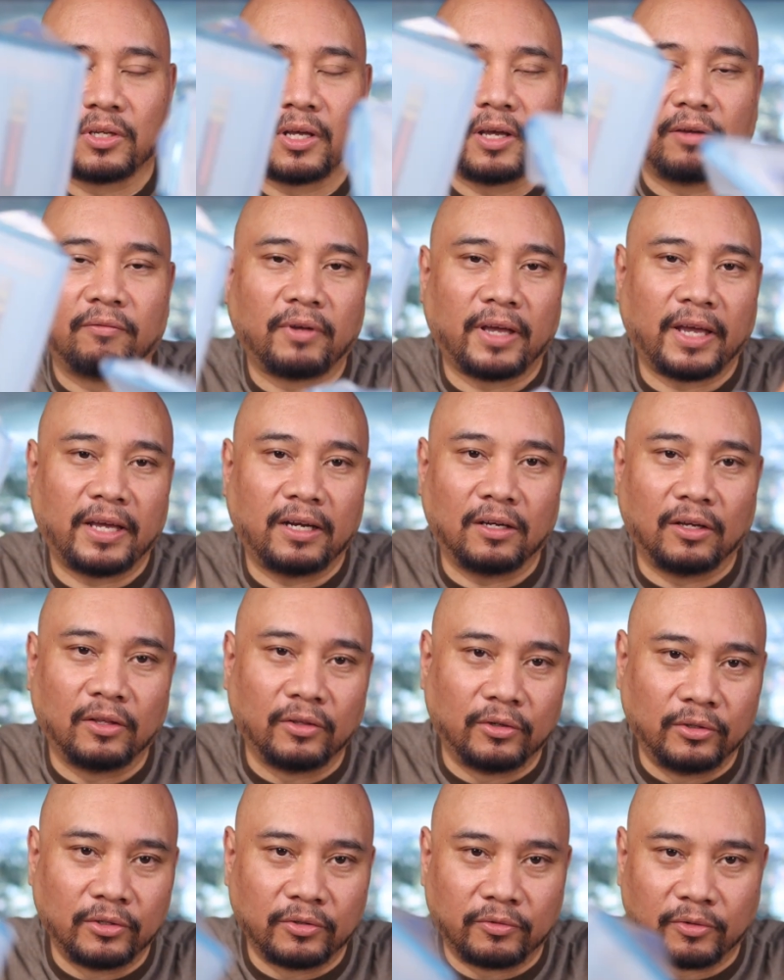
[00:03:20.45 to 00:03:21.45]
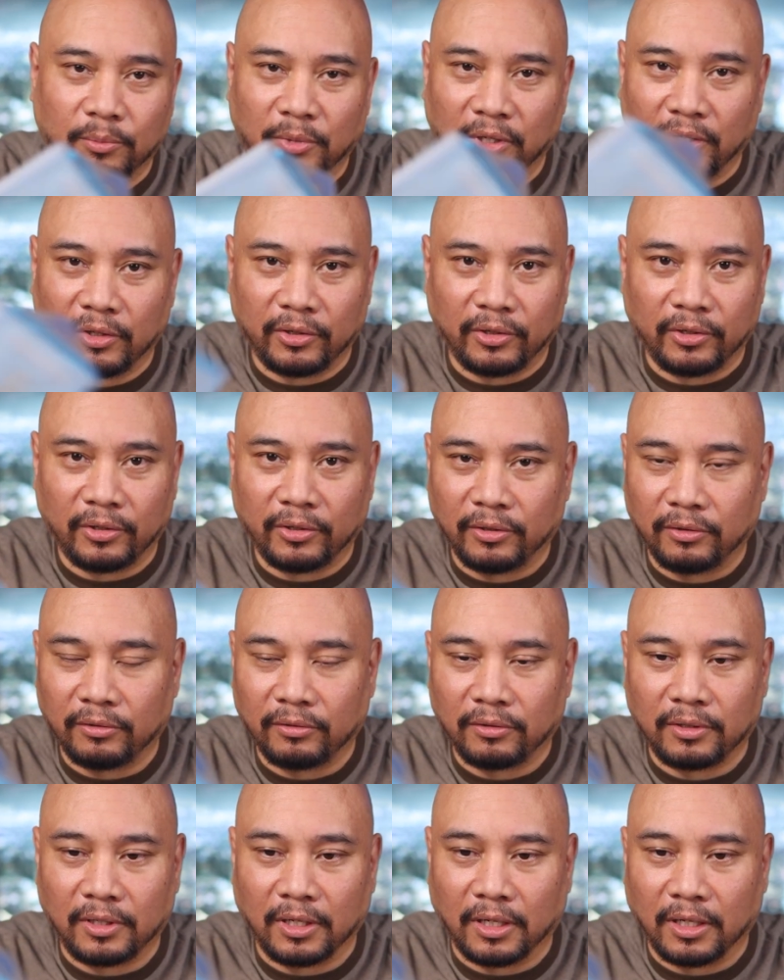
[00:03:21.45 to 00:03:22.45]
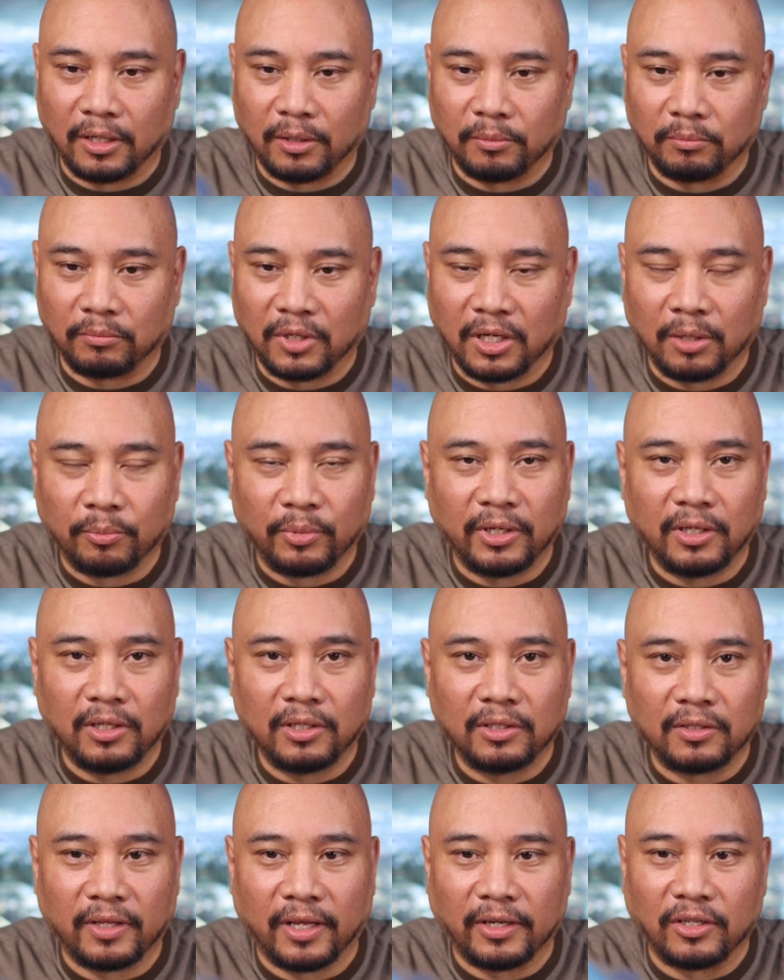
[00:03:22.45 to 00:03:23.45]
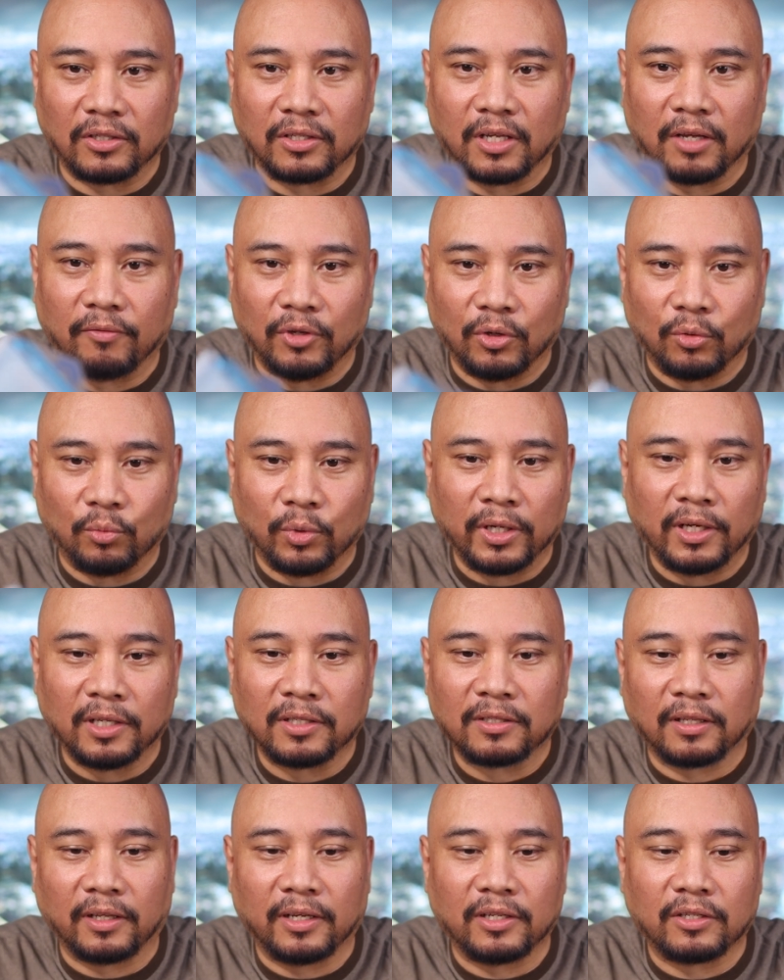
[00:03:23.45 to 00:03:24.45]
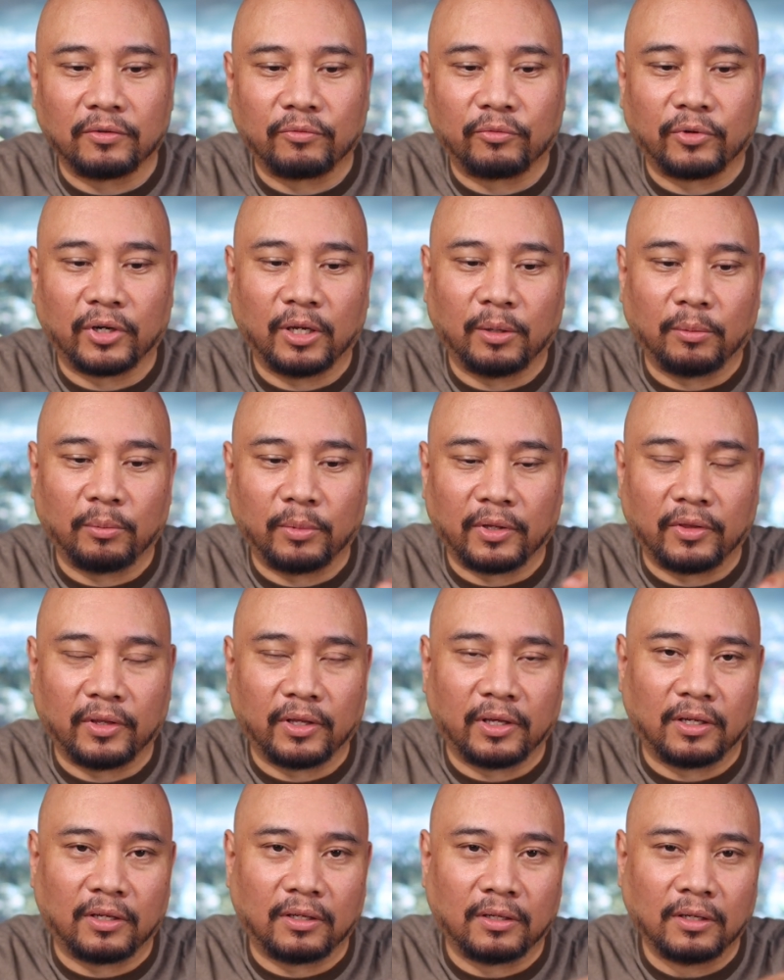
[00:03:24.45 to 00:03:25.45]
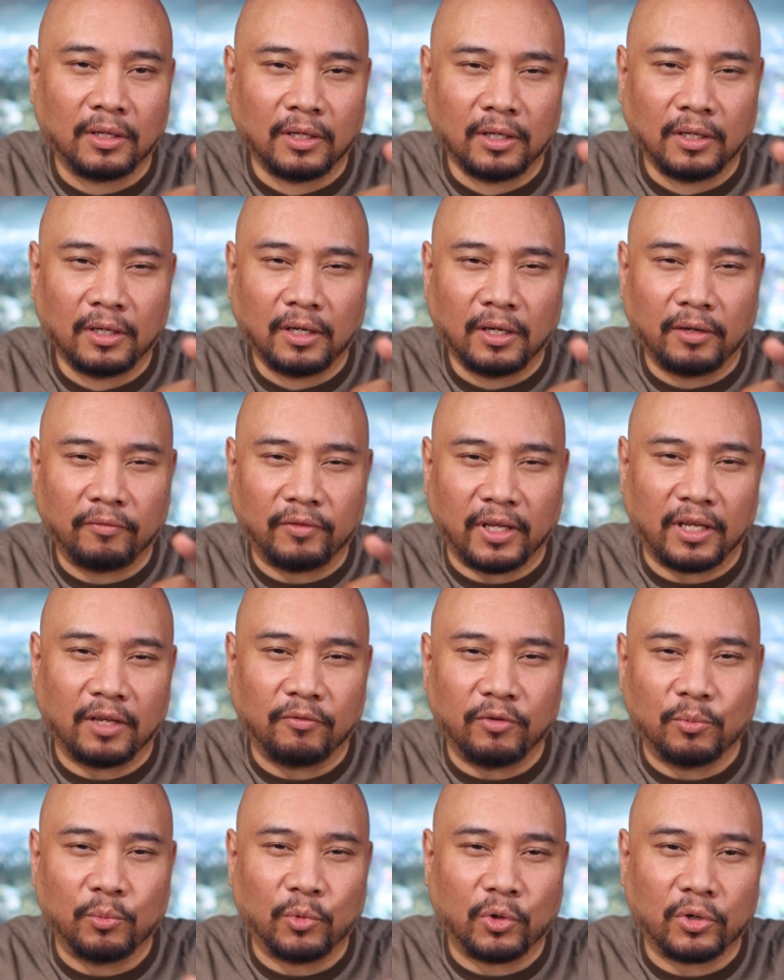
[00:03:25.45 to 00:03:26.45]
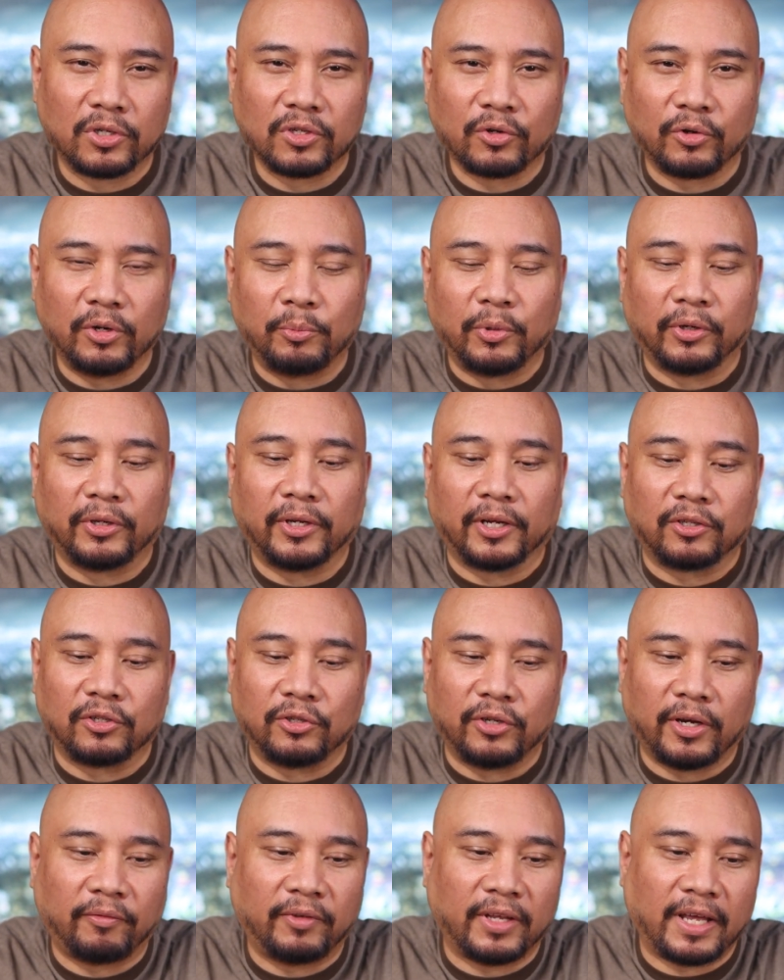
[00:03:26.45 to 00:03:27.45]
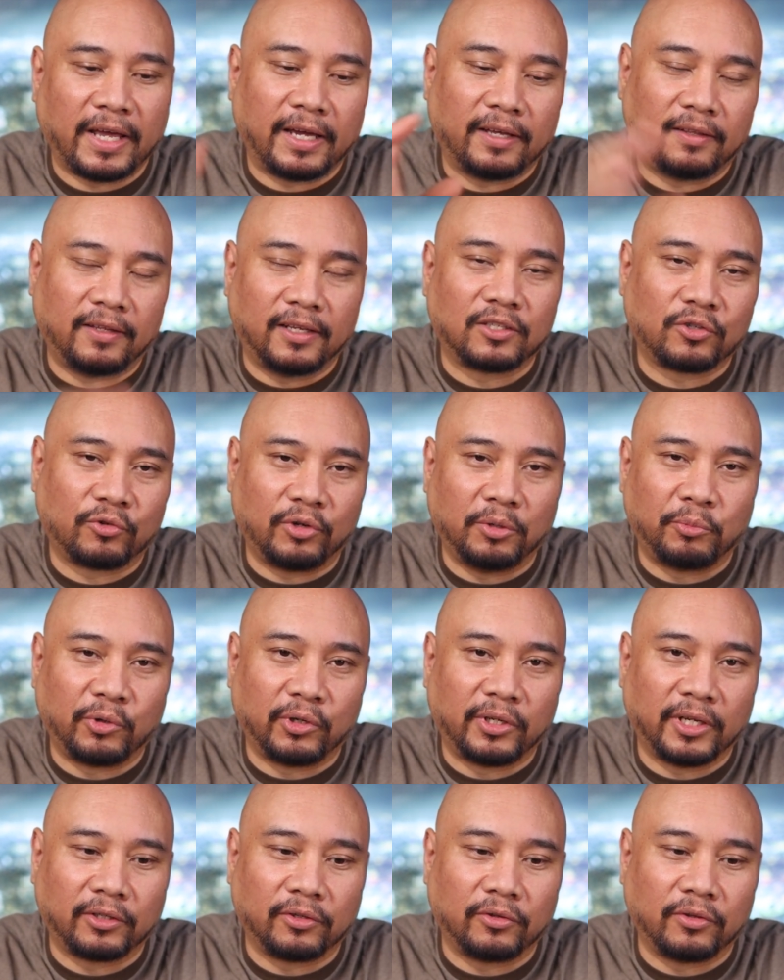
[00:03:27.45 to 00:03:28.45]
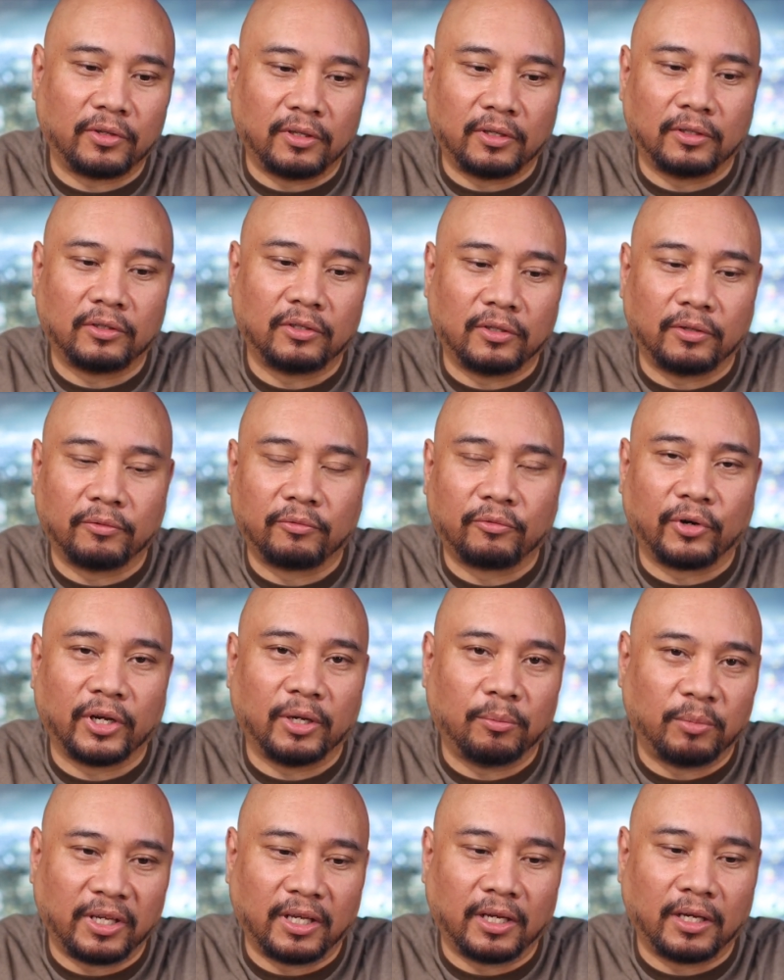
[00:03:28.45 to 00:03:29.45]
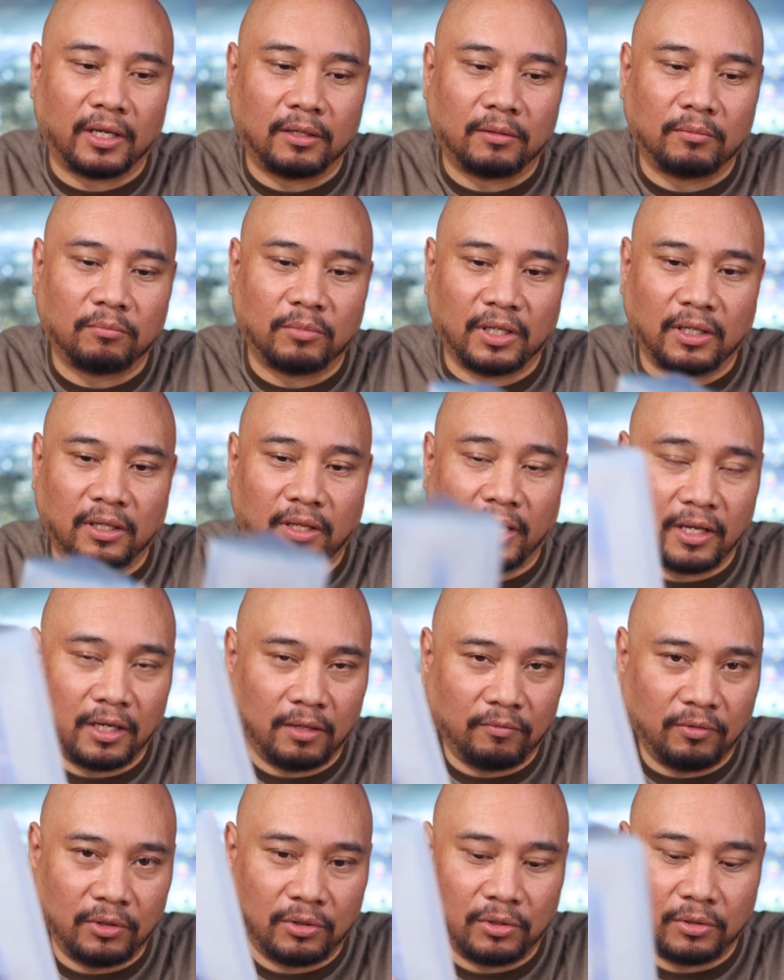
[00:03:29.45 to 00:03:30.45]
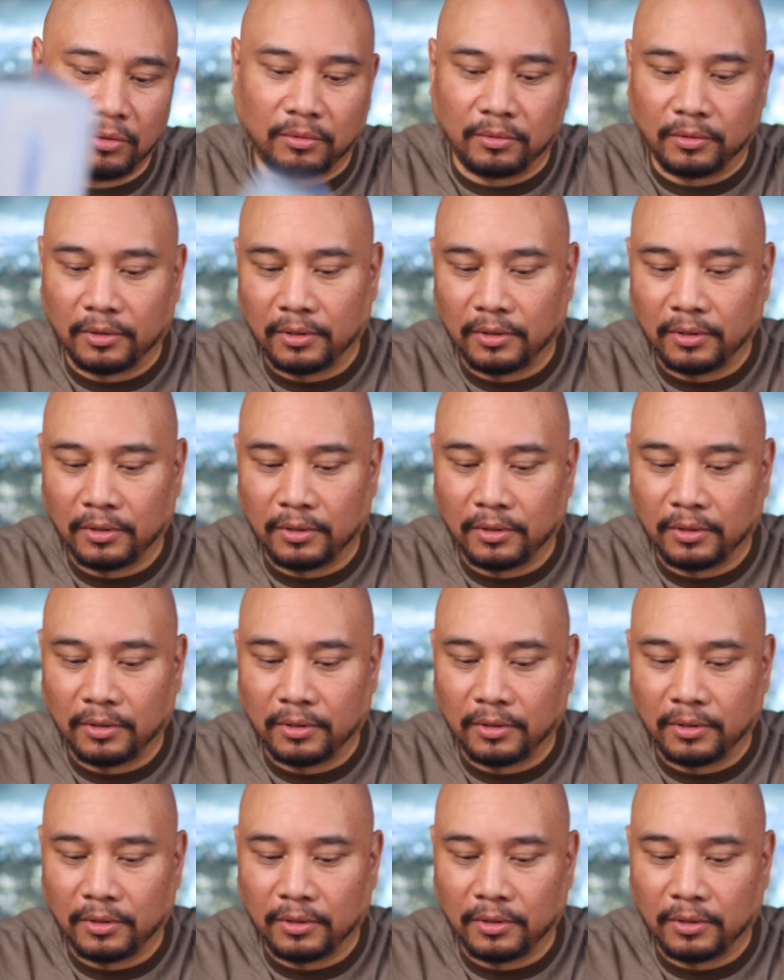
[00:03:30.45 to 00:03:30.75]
I've had others from other companies. They just give you 1 installation frame, and then they give you more screen protectors. You have to add that screen protector to the frame again, but they give you 2.